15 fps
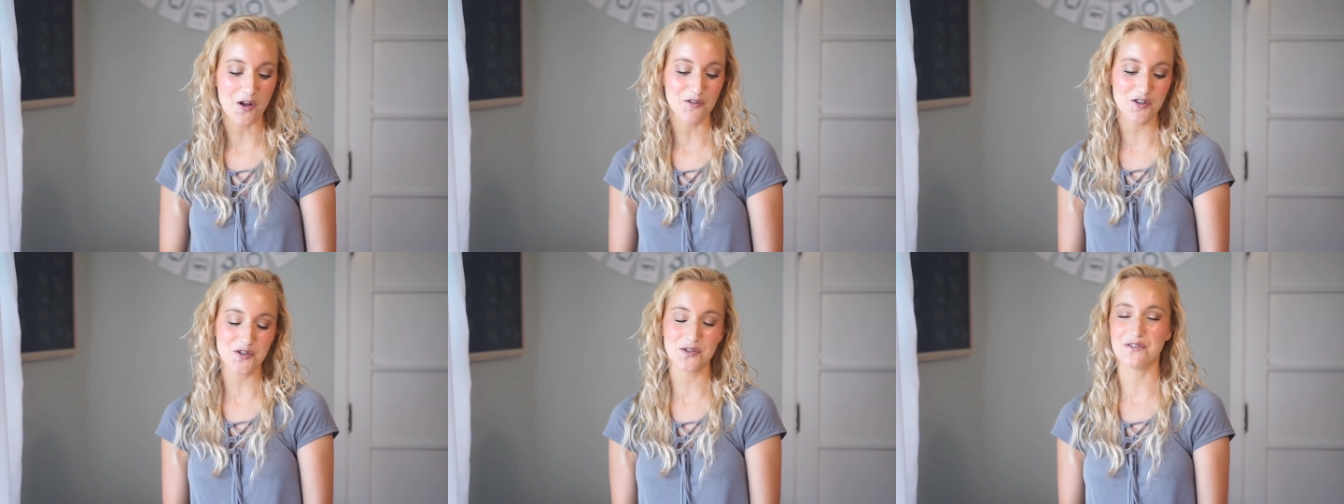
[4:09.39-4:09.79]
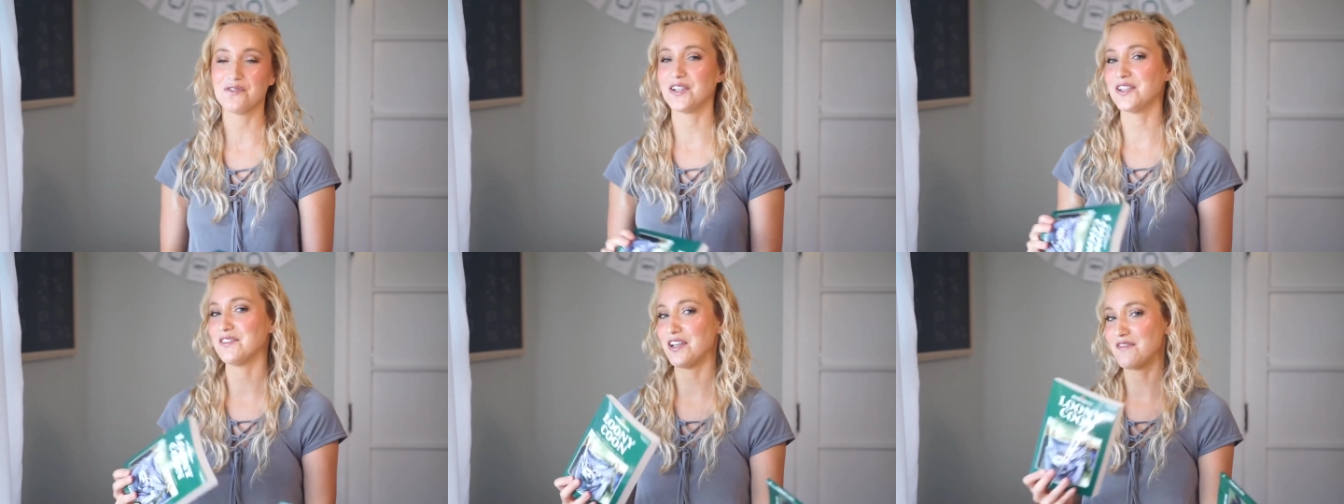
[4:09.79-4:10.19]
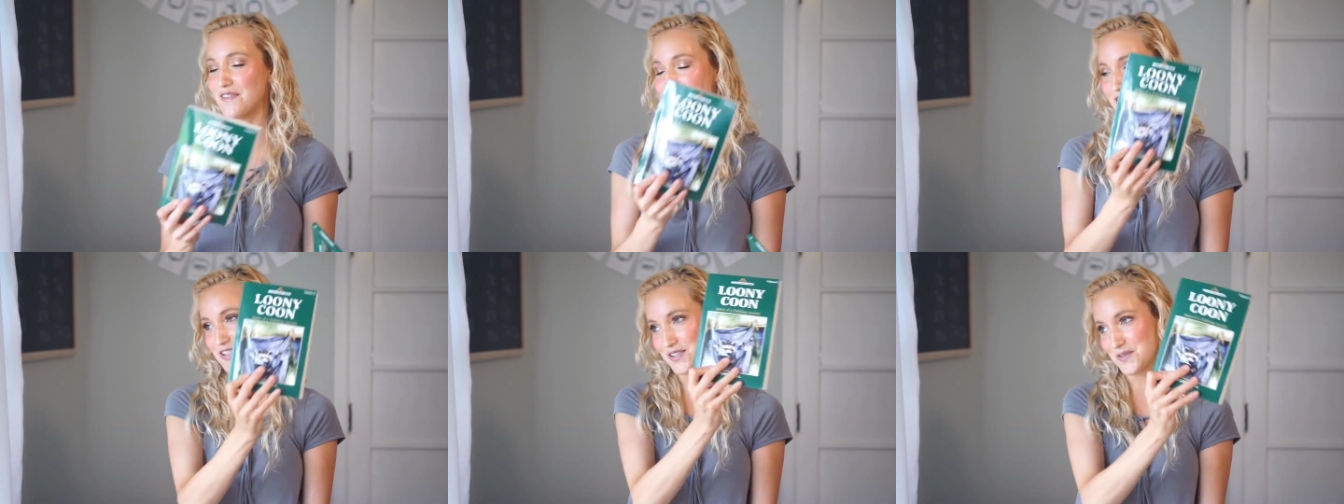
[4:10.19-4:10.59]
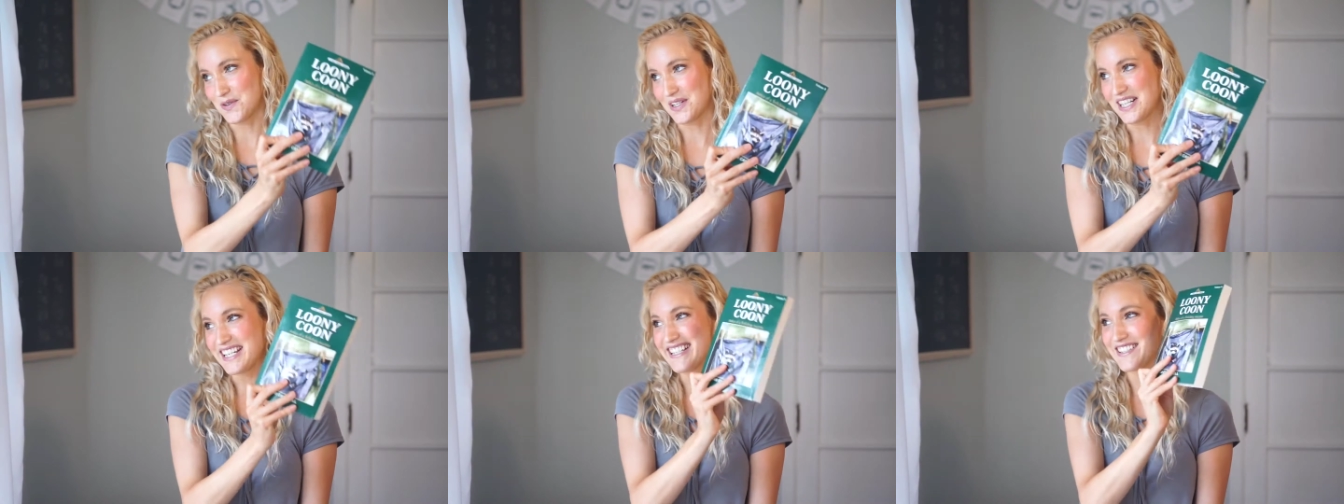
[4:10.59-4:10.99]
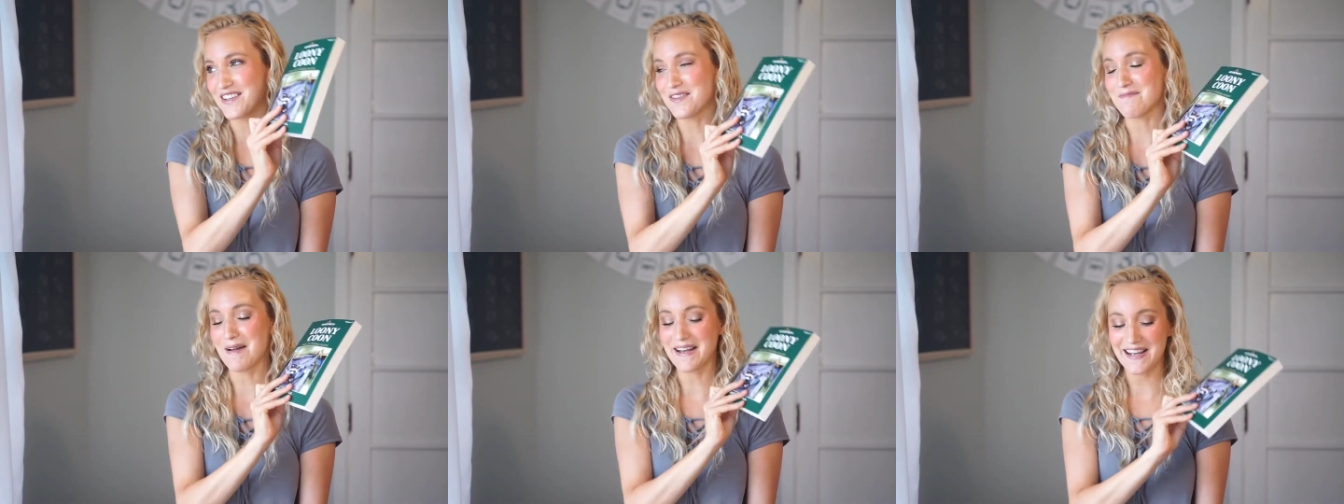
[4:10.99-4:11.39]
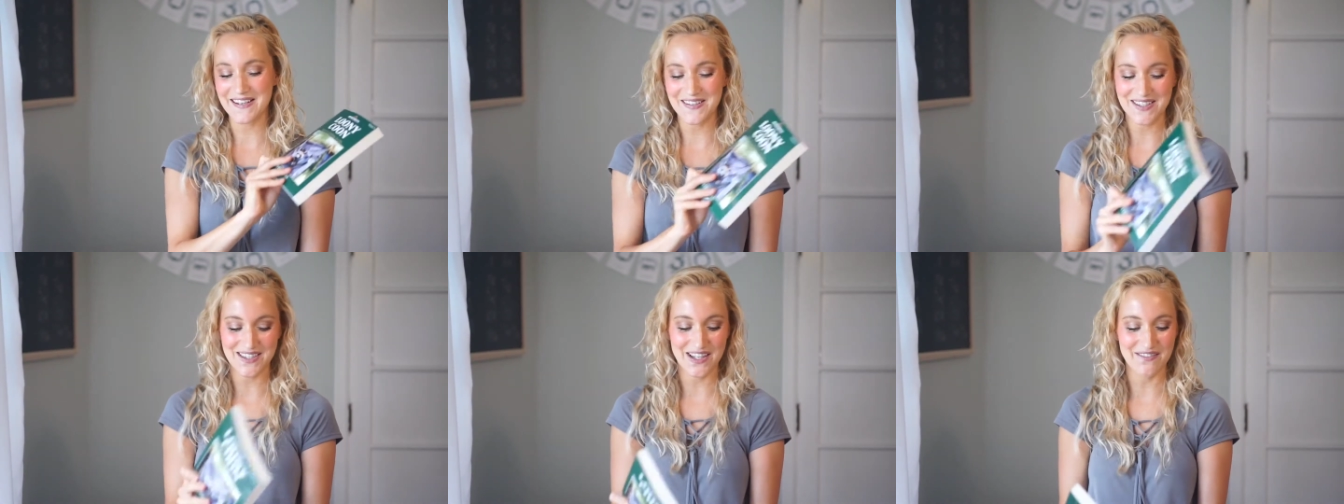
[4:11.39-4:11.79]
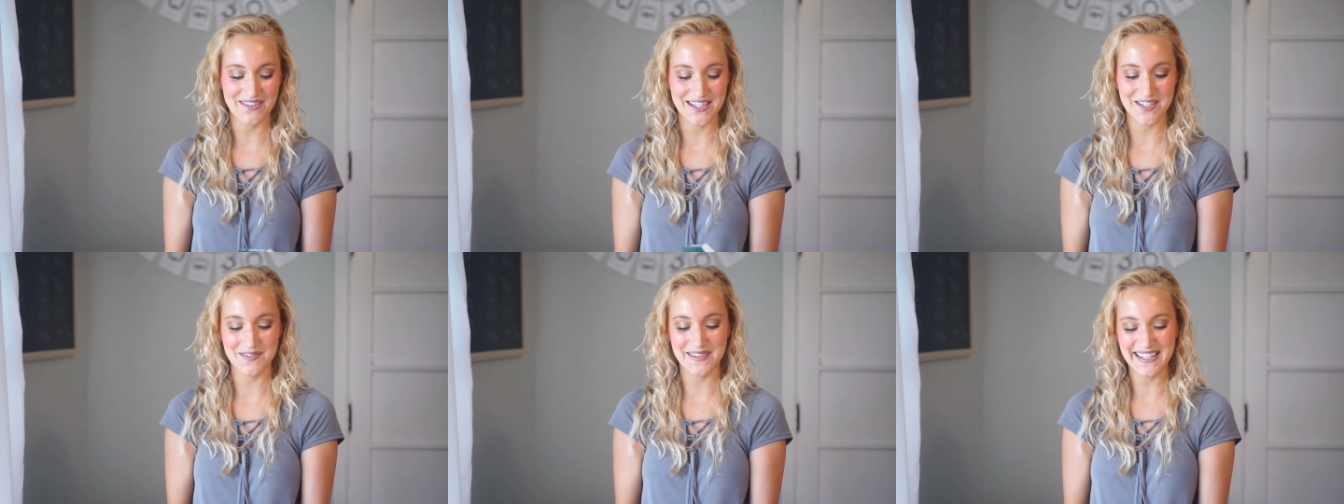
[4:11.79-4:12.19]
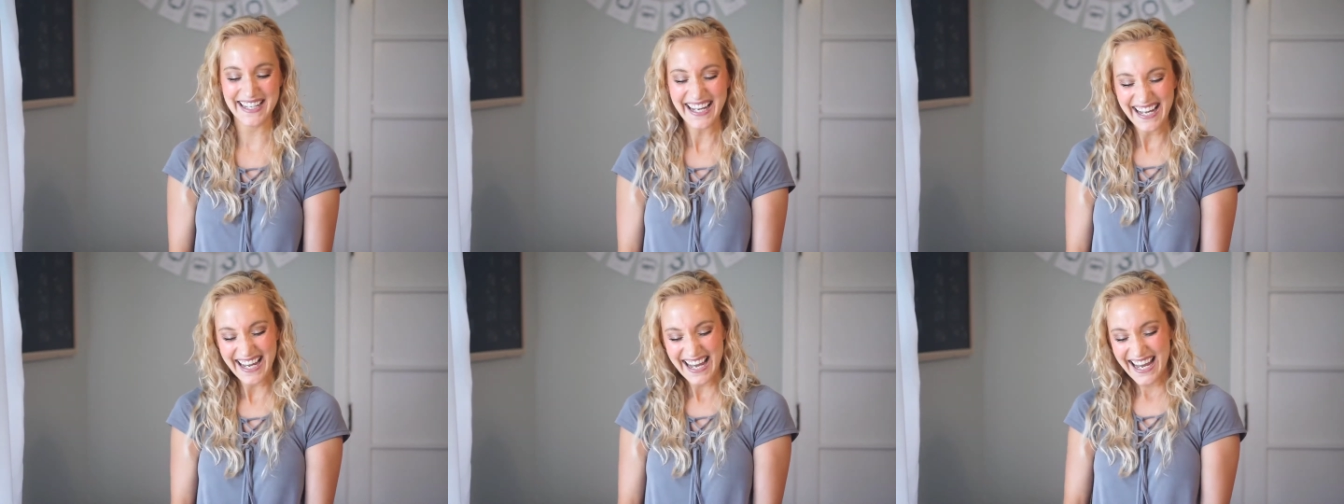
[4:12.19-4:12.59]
all into a really funny story. So my kiddos love this one.